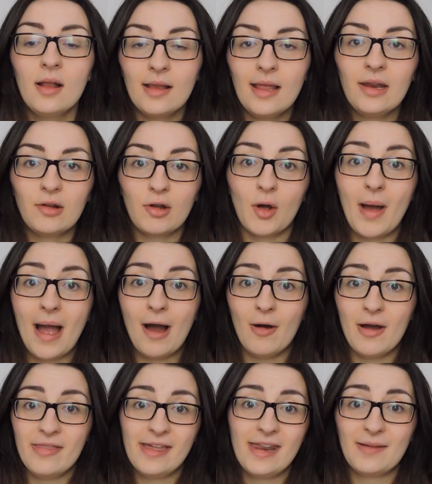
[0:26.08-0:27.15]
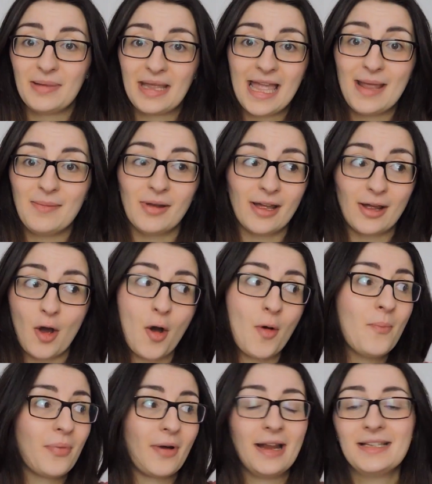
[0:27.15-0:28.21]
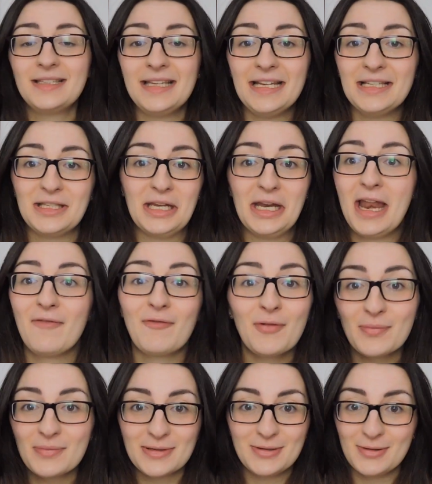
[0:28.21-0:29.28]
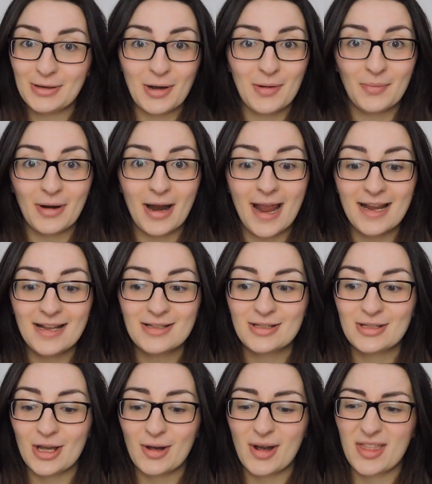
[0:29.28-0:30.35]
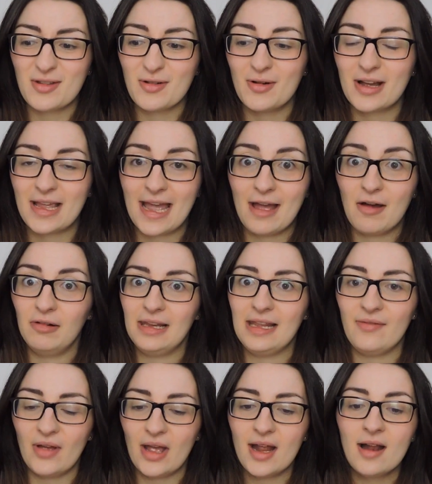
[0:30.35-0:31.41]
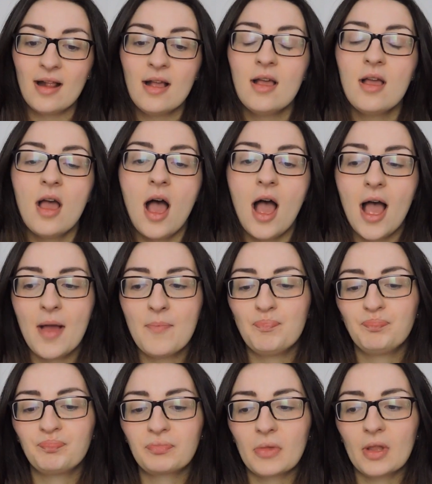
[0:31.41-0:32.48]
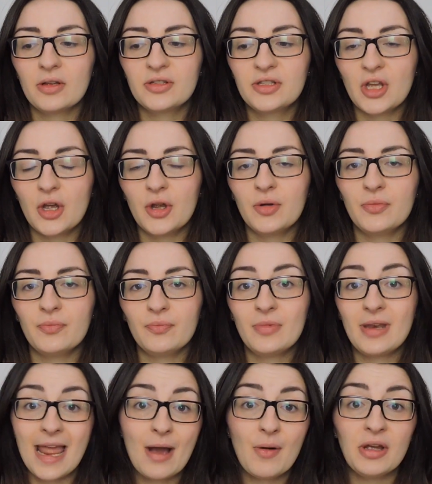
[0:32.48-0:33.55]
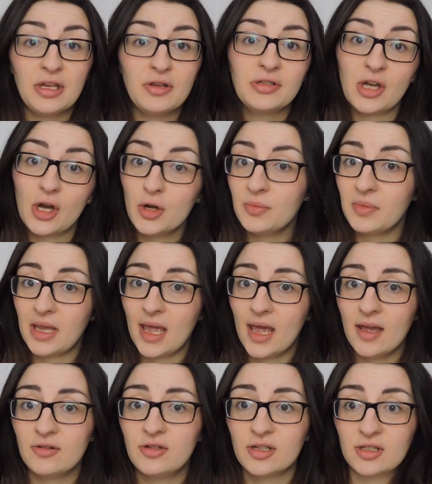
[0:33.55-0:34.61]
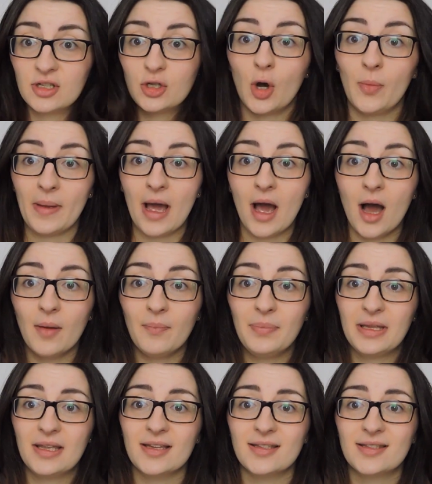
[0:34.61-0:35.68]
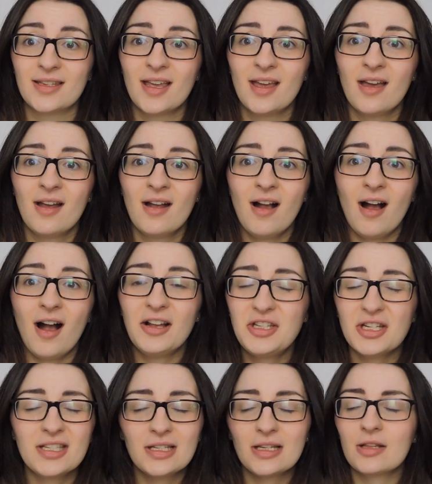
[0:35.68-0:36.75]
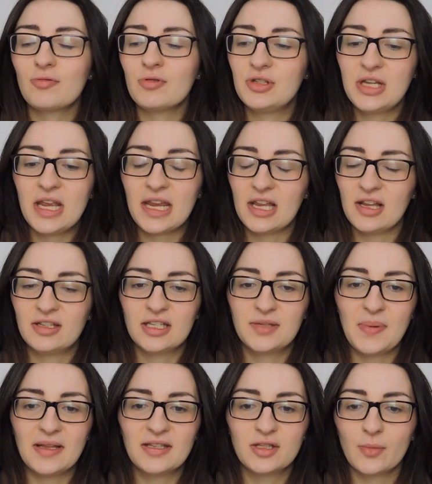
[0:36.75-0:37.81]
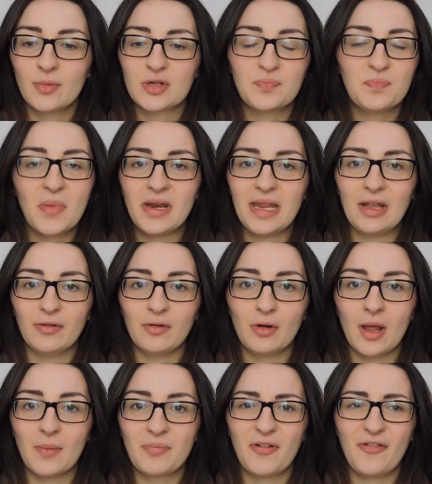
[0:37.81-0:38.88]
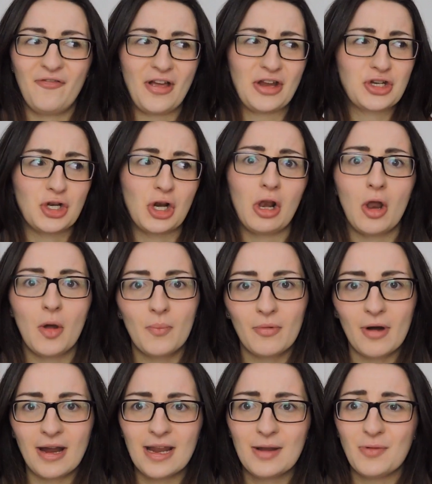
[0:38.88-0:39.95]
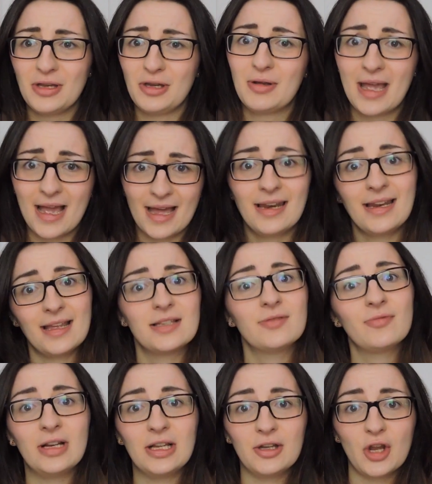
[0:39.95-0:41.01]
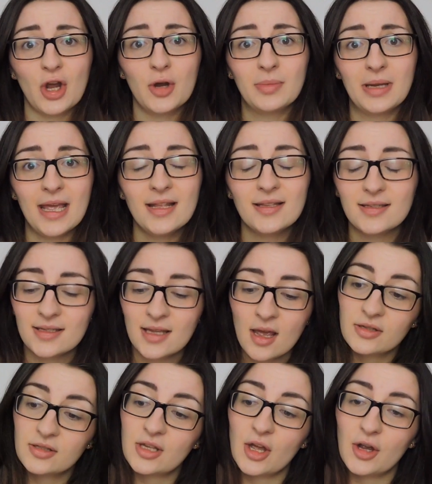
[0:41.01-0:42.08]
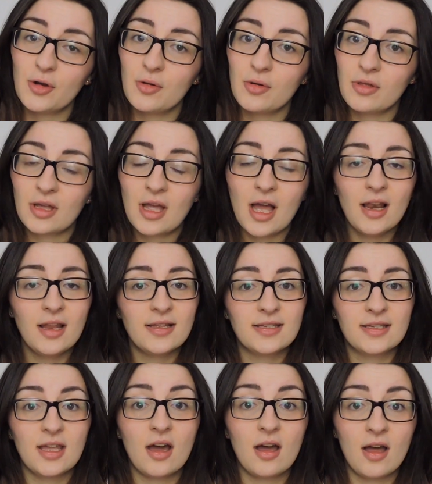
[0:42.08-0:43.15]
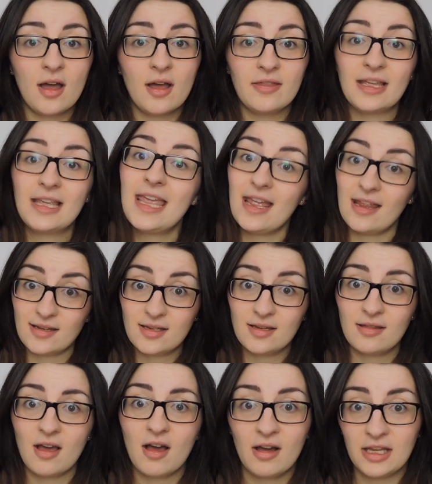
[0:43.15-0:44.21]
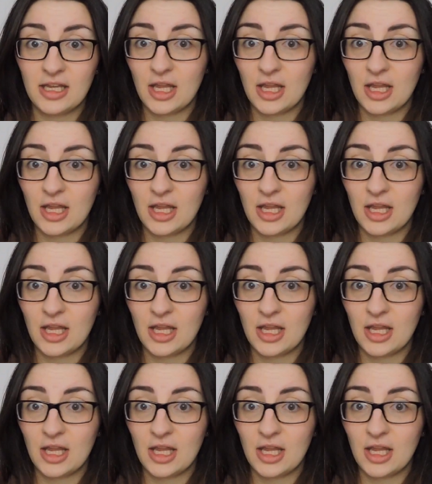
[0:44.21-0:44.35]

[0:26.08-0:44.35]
Let it grow out, and then it became like ombre season and everyone was doing ombre, so I thought, okay, I'll leave it. So now I use a home kit just to top it up, because I just think it's ridiculous to spend so much money on like professional ombreing when you can get some really good home kits. So the colours that are the kit that I